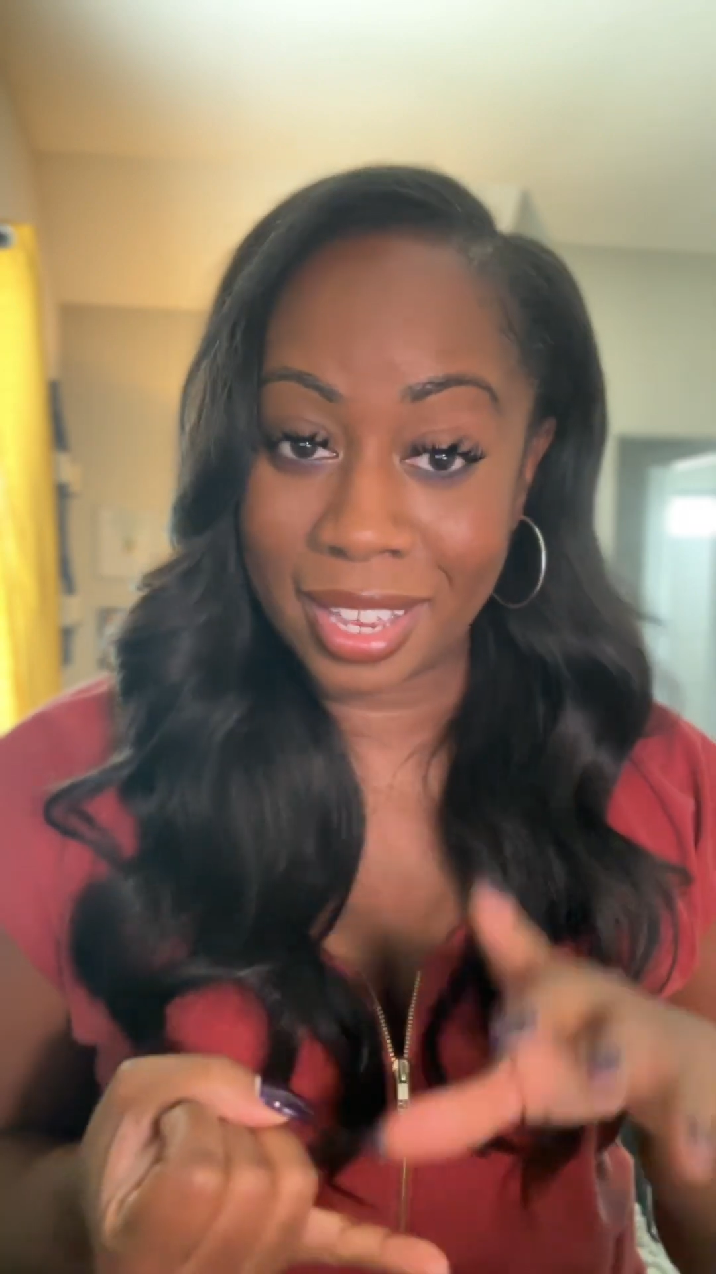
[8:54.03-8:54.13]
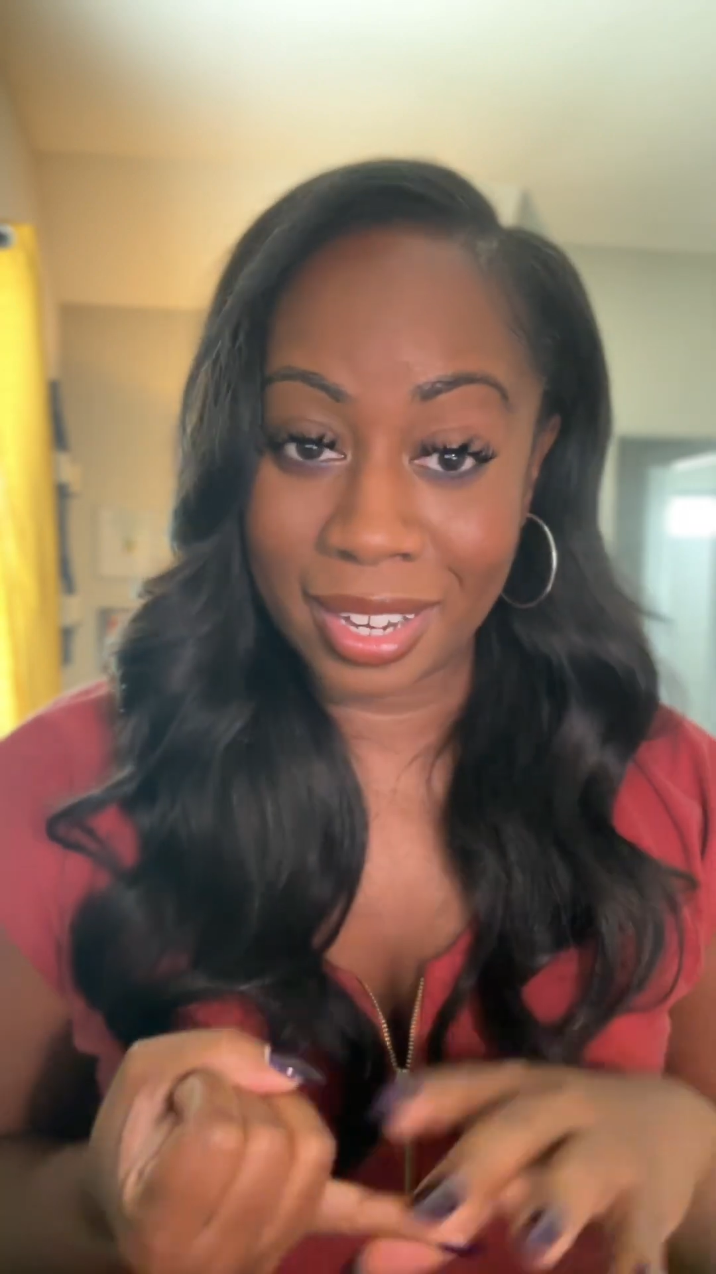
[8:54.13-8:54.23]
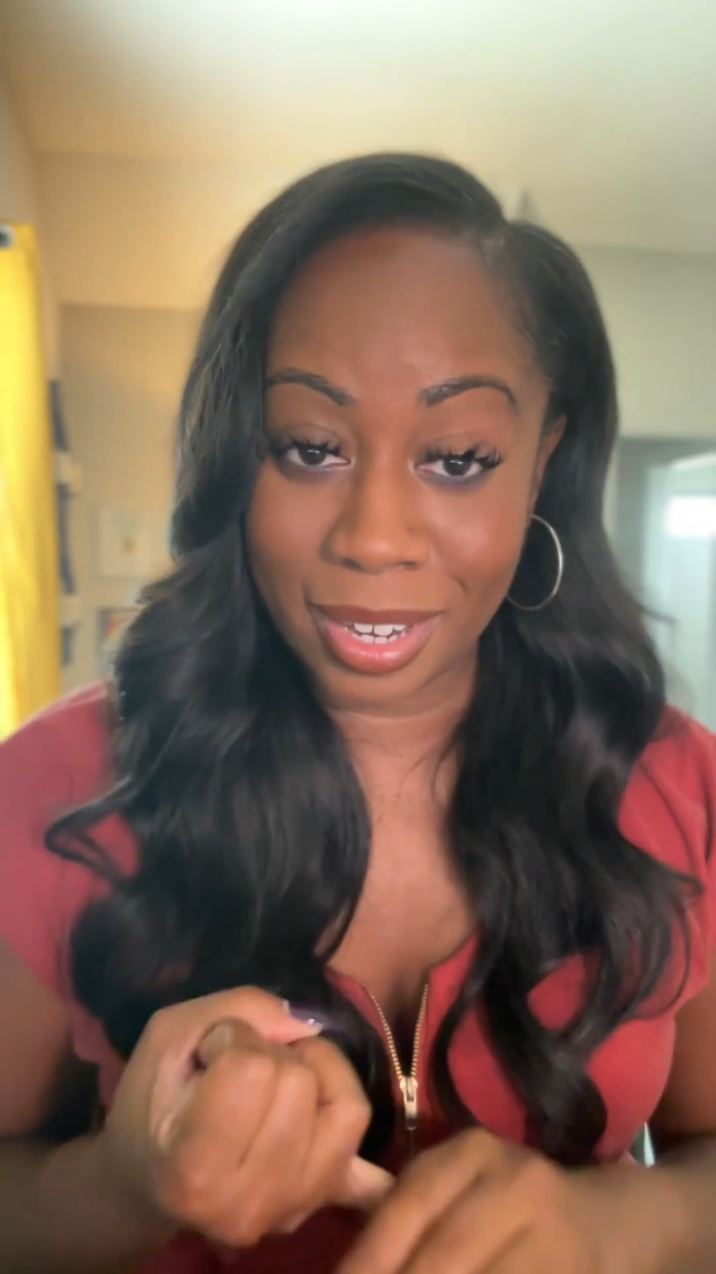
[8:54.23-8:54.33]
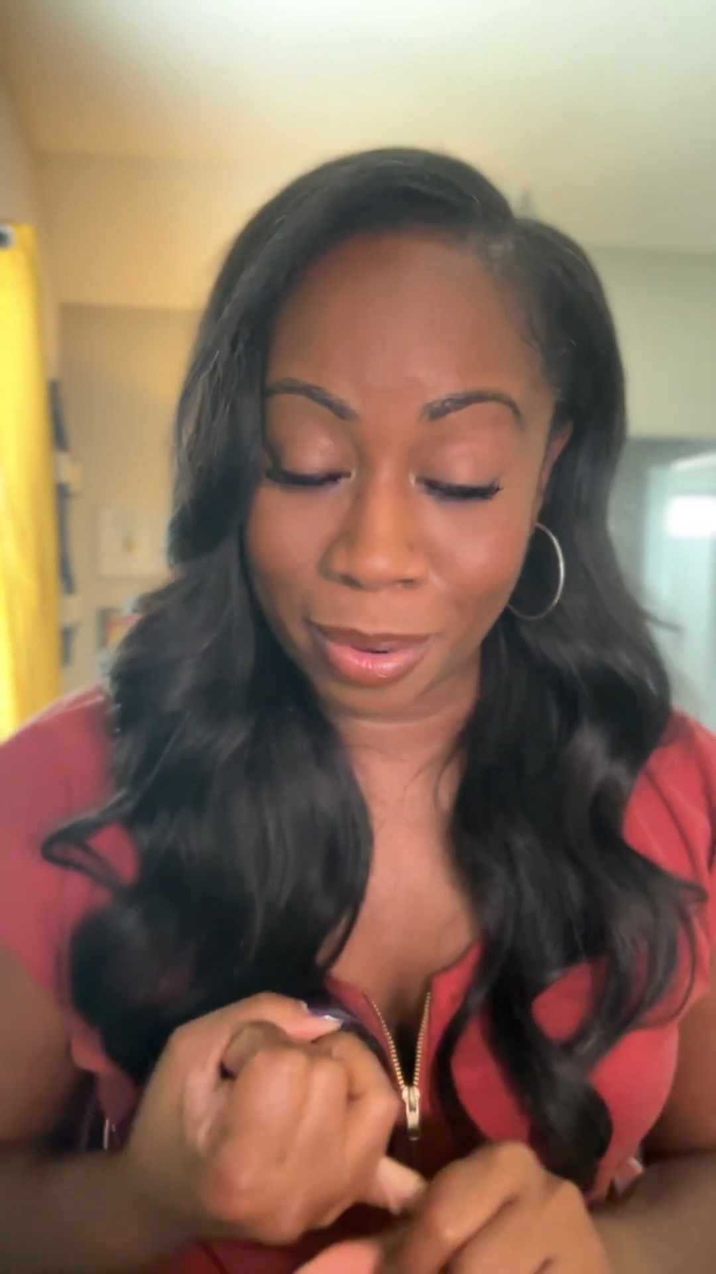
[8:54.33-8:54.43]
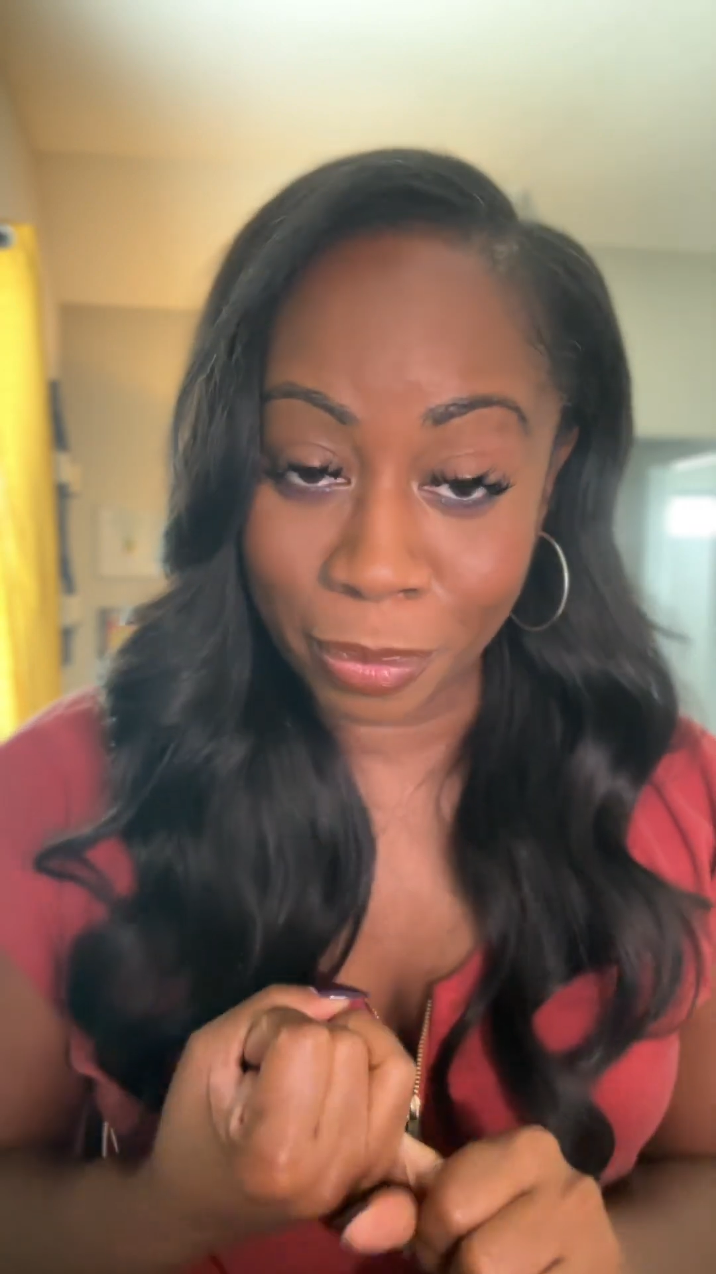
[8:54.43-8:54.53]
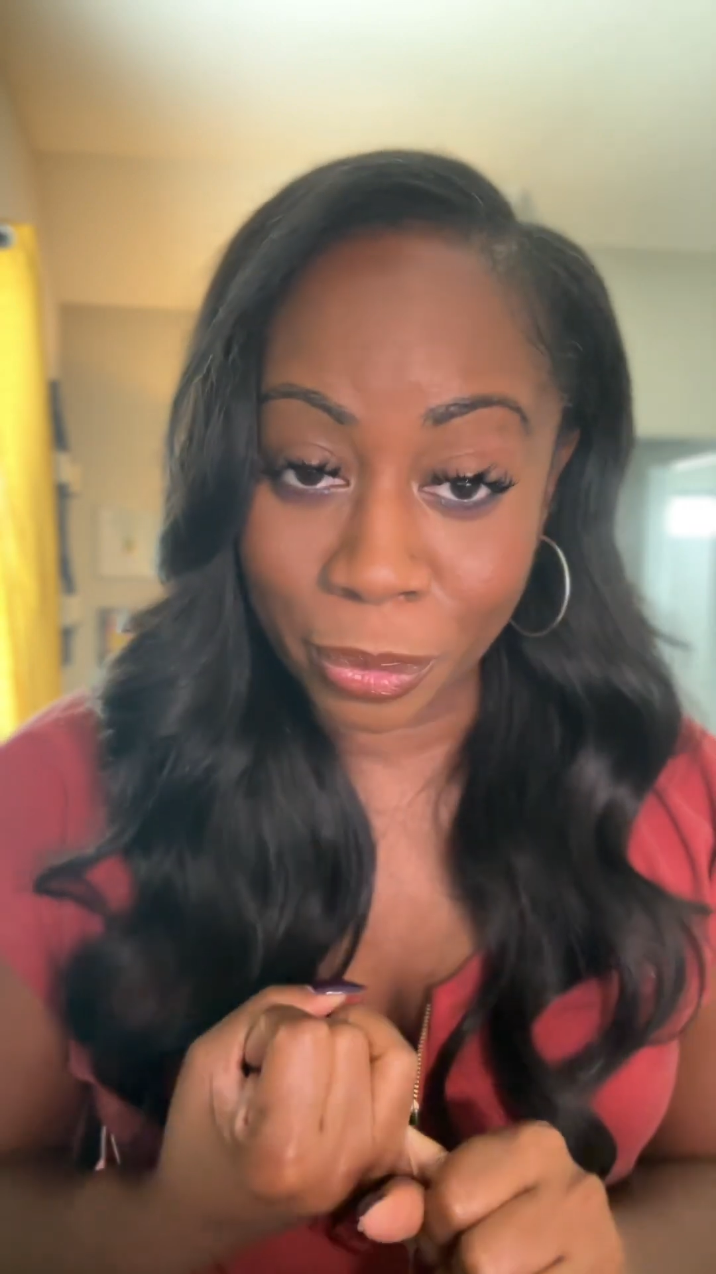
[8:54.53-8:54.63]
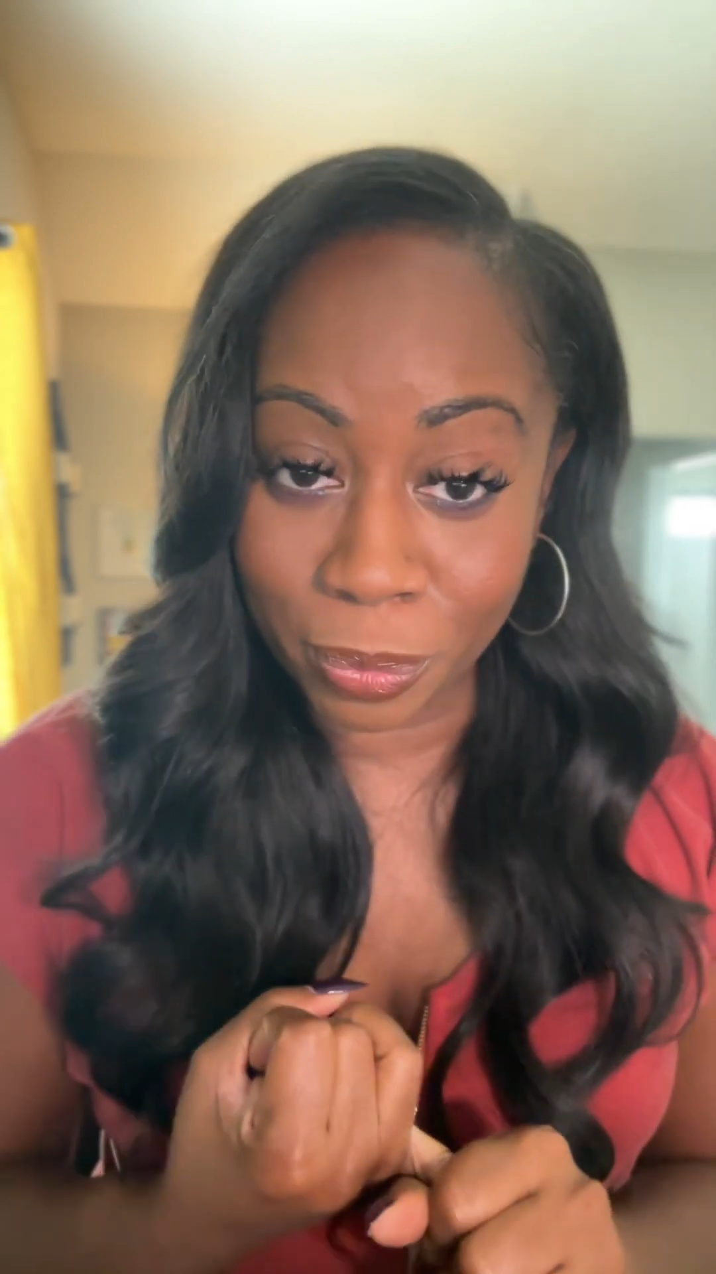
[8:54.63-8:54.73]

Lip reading: number